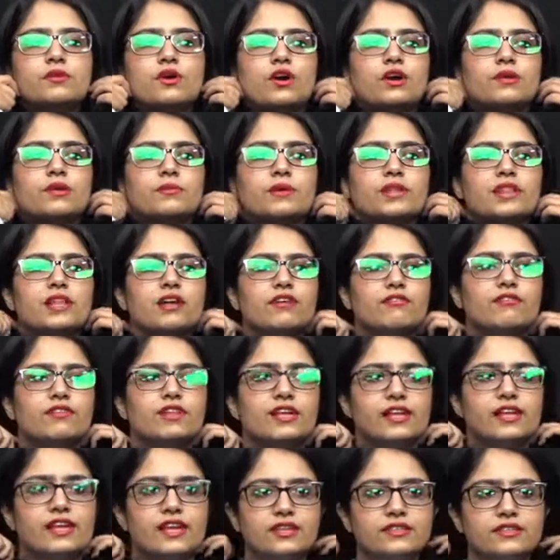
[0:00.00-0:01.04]
on, my lovely
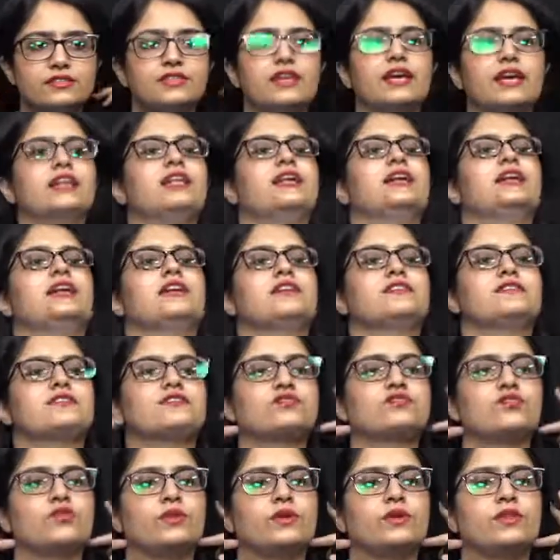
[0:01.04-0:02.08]
kids. Any
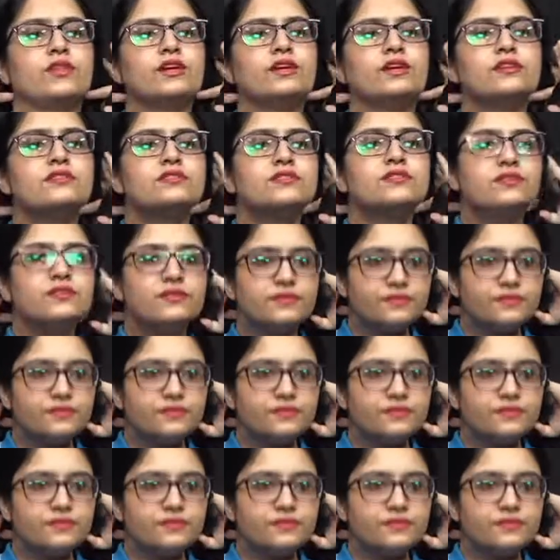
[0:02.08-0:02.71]
guesses over this?